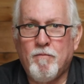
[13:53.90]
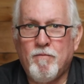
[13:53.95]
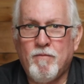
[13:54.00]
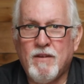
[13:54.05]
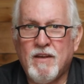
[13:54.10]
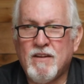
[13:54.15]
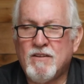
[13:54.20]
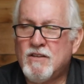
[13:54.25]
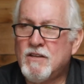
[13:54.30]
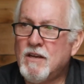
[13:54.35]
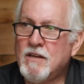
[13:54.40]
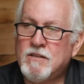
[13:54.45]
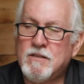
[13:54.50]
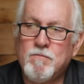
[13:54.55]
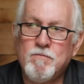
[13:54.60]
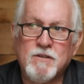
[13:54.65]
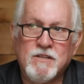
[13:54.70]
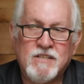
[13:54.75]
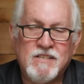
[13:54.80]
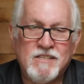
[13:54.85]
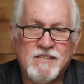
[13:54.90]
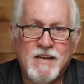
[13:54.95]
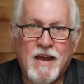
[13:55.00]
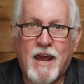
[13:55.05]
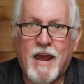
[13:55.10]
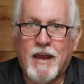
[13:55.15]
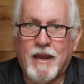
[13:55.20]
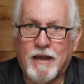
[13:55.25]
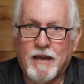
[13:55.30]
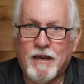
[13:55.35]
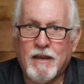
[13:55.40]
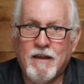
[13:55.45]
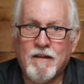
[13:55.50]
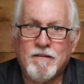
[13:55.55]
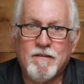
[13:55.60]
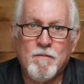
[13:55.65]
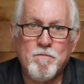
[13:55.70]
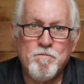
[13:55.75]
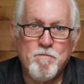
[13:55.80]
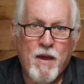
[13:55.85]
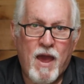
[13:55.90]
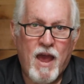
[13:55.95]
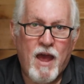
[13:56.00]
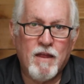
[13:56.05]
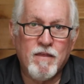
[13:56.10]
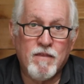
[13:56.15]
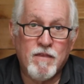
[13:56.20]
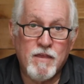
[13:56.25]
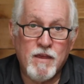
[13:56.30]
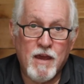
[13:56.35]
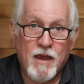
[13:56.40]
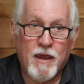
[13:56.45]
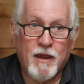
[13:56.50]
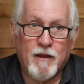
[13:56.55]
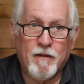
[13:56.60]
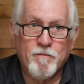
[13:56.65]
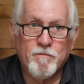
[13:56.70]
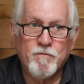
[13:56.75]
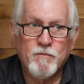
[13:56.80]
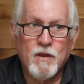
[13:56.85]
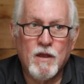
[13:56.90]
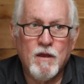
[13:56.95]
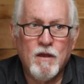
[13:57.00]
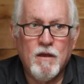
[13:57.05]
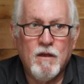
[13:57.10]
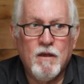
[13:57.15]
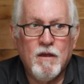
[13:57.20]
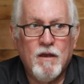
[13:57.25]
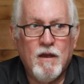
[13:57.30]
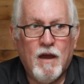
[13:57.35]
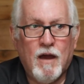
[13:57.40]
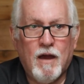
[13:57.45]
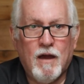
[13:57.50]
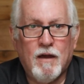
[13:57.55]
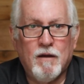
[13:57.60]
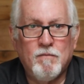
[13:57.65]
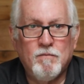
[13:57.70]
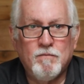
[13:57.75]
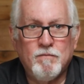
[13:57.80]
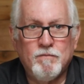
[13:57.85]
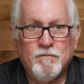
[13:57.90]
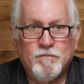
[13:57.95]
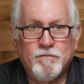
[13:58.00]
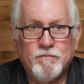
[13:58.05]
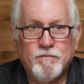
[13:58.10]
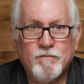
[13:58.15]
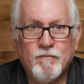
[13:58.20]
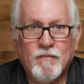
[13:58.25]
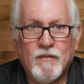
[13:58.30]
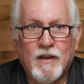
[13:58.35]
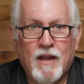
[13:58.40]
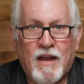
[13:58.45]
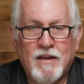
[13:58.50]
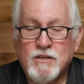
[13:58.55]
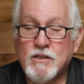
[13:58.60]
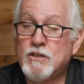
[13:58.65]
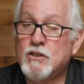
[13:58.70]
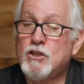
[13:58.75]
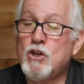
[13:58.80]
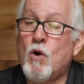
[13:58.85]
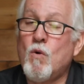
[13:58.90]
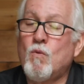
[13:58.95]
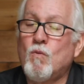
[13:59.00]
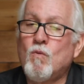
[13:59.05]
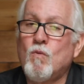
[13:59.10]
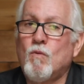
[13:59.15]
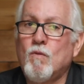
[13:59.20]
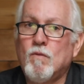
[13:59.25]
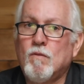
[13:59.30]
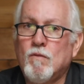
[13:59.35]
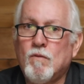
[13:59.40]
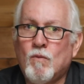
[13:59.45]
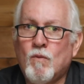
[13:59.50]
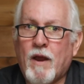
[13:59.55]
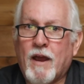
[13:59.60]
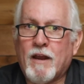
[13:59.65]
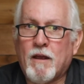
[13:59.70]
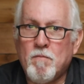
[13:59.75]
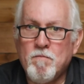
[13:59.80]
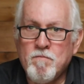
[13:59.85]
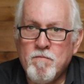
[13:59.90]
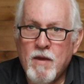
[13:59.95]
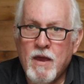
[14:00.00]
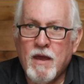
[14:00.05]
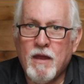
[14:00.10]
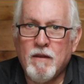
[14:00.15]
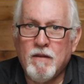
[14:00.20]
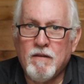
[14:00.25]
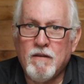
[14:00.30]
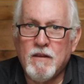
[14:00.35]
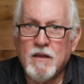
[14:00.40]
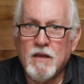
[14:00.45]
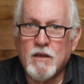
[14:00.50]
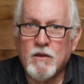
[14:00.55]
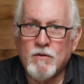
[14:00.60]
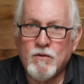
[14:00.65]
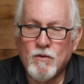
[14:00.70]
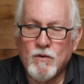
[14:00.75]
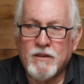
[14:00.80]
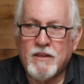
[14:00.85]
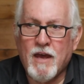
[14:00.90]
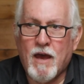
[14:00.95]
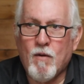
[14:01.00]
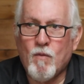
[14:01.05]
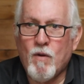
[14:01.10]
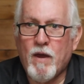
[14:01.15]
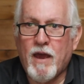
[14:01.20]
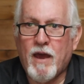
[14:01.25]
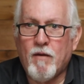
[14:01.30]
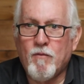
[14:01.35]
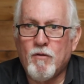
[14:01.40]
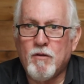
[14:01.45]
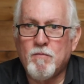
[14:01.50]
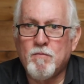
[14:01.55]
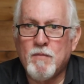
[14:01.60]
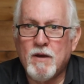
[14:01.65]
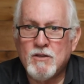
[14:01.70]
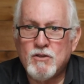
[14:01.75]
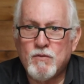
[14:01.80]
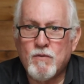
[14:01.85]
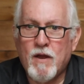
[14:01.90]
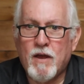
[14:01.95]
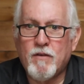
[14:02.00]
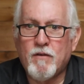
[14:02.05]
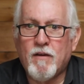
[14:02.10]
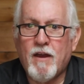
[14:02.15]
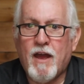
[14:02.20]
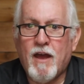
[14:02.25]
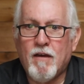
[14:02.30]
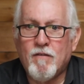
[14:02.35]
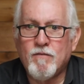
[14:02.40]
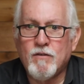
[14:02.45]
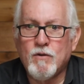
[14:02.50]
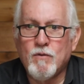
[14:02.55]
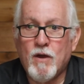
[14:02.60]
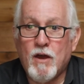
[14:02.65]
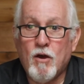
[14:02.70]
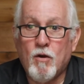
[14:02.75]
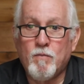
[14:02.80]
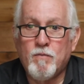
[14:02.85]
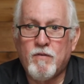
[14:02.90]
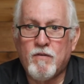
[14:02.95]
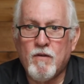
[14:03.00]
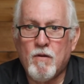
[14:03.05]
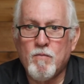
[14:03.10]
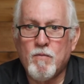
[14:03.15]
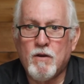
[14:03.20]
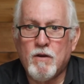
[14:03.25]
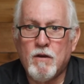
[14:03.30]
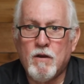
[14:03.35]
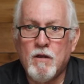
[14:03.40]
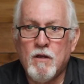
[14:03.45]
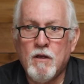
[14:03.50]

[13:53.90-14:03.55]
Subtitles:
It's a mistake. It's a bad thing. I just don't recommend that you do it that way. I would much rather have you help someone